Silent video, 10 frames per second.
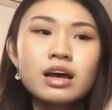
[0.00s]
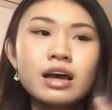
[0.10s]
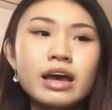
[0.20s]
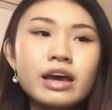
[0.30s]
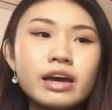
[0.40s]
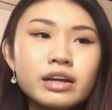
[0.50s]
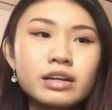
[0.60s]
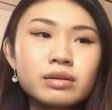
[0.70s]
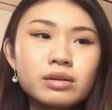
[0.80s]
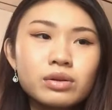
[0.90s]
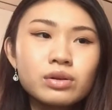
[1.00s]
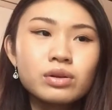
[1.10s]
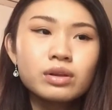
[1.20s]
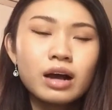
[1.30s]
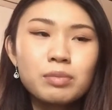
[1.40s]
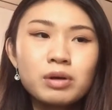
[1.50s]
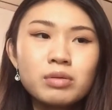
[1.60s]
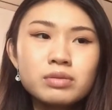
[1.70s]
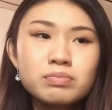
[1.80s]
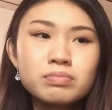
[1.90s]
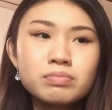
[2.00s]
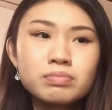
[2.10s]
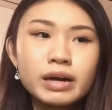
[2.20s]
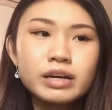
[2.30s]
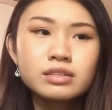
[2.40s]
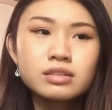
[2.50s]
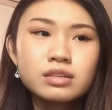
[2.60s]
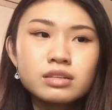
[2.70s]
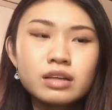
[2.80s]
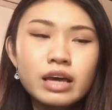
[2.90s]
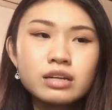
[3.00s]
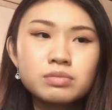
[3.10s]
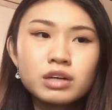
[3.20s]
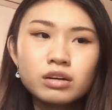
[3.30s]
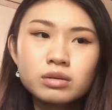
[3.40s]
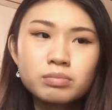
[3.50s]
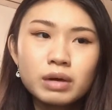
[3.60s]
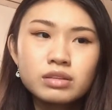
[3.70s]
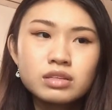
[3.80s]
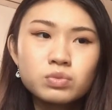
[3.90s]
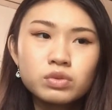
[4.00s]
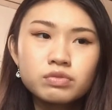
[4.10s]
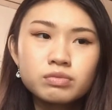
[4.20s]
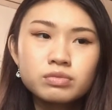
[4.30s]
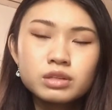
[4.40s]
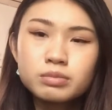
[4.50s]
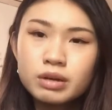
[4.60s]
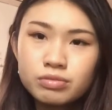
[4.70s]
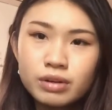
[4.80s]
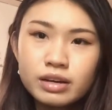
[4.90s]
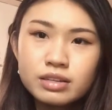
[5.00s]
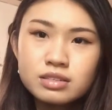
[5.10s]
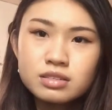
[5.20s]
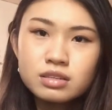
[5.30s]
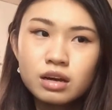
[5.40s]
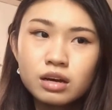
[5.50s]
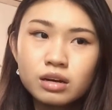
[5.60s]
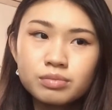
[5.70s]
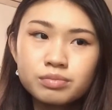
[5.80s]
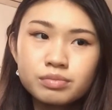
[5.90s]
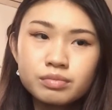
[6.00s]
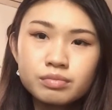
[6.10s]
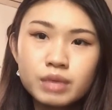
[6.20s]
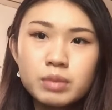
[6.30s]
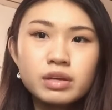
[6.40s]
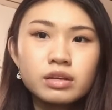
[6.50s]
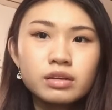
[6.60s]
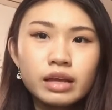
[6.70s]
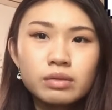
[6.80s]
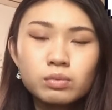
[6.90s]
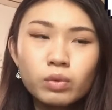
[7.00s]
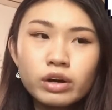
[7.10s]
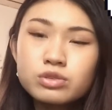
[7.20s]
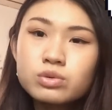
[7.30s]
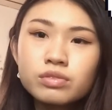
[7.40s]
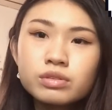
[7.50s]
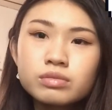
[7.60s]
And I probably might end up talking about this with some of my friends, maybe get one or two of